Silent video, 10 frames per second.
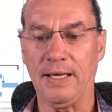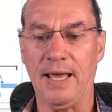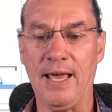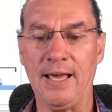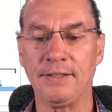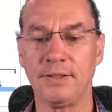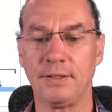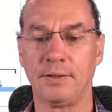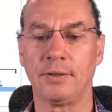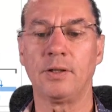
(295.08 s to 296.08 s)
And
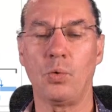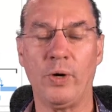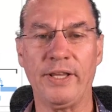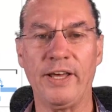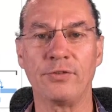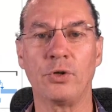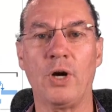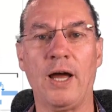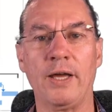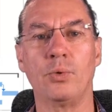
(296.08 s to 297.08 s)
Whenever
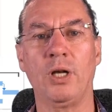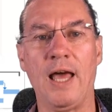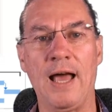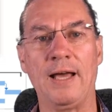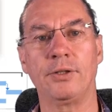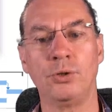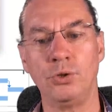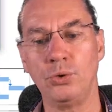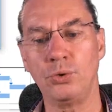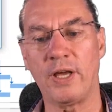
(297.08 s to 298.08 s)
I will add a
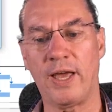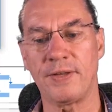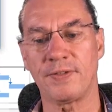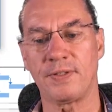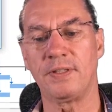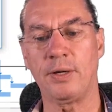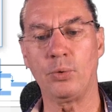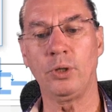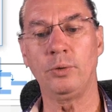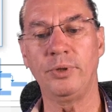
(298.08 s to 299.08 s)
new task, there
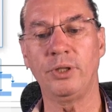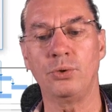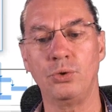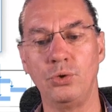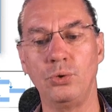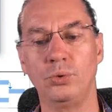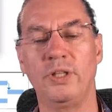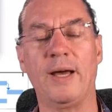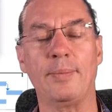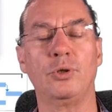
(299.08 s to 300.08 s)
will be a new
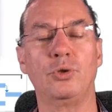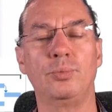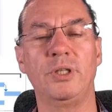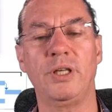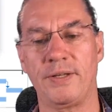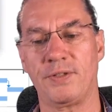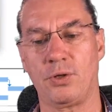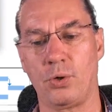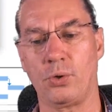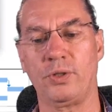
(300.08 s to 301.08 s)
WBS
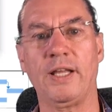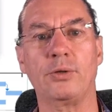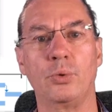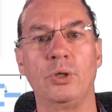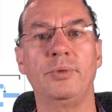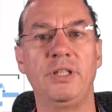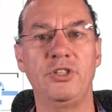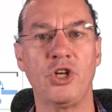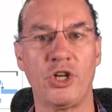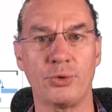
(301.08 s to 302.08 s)
code that will be
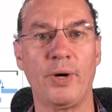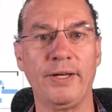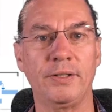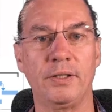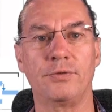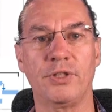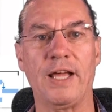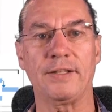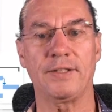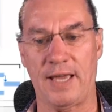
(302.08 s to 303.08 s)
generated for
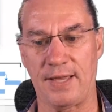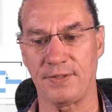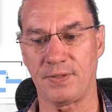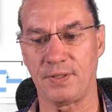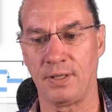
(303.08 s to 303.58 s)
that task.